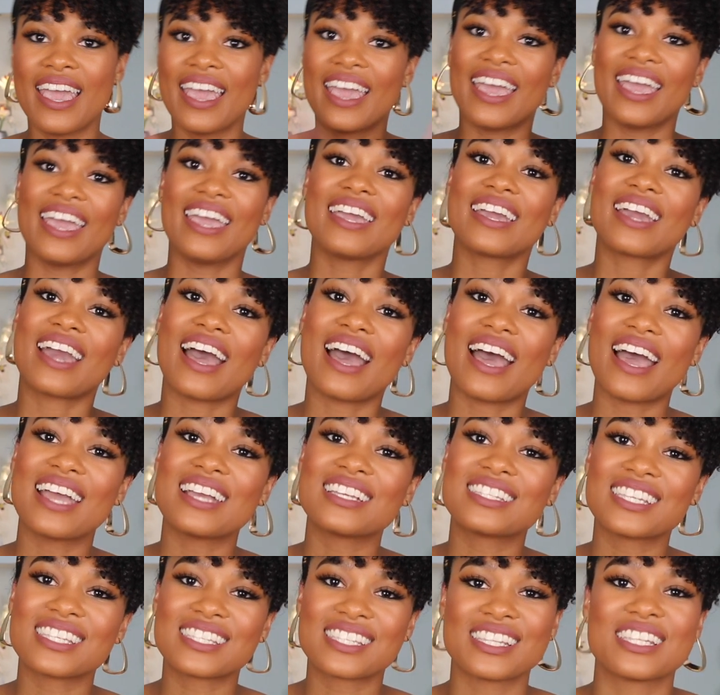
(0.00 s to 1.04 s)
Hey
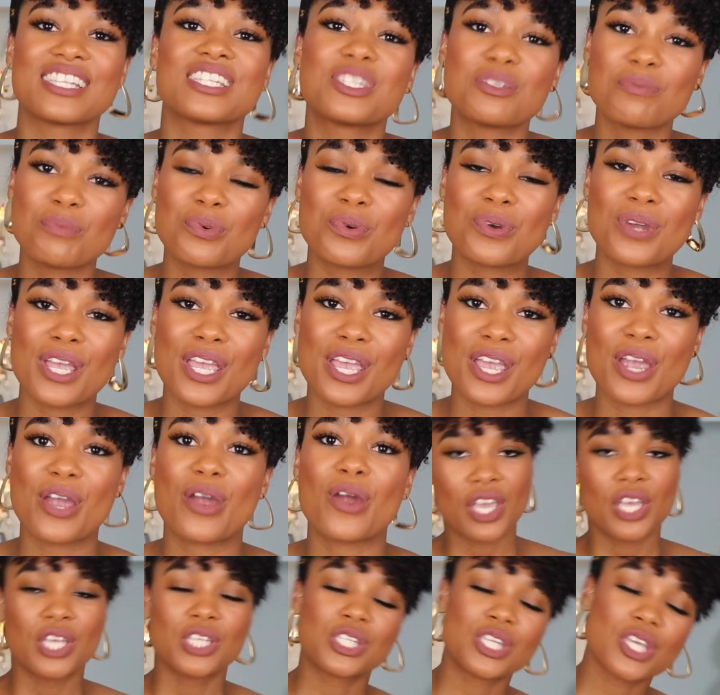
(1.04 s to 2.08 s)
guys, it's Alyssa Marie
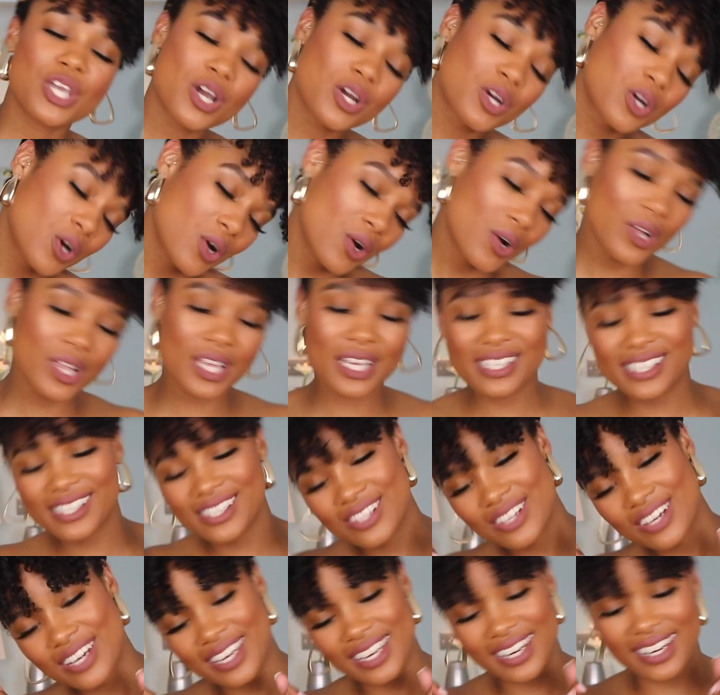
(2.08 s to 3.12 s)
here. So your girl is
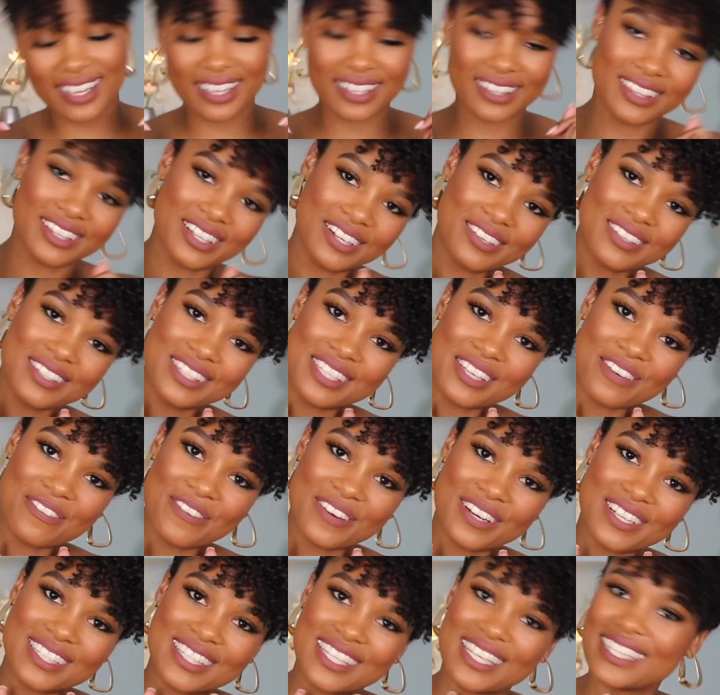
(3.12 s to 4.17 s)
looking a little
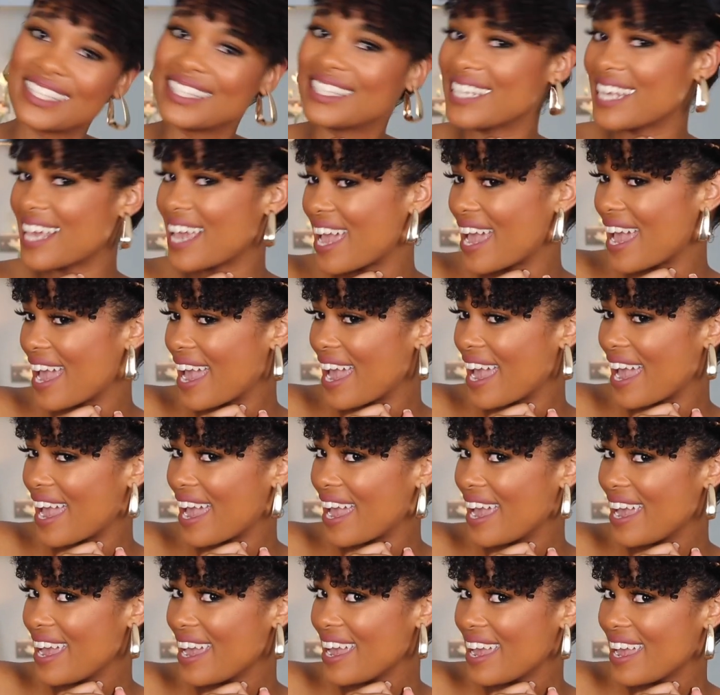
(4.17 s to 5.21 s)
different
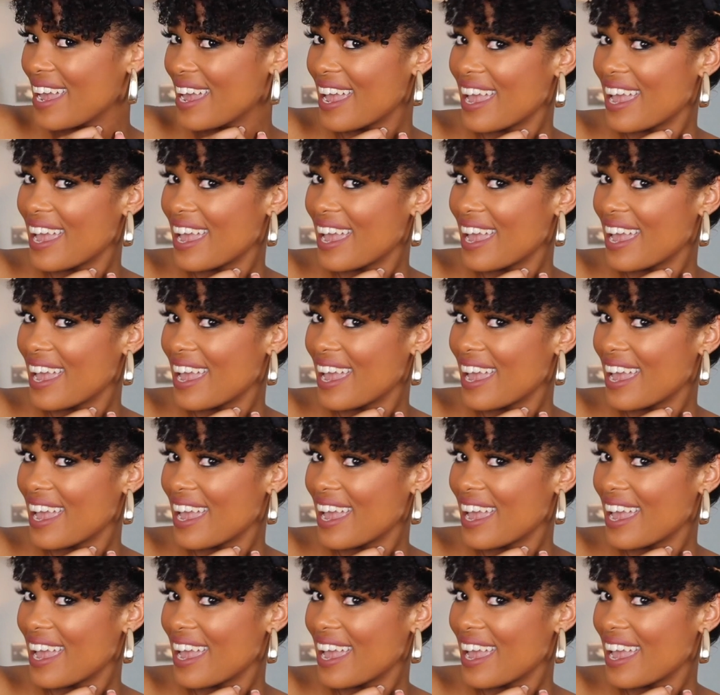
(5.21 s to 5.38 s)
today.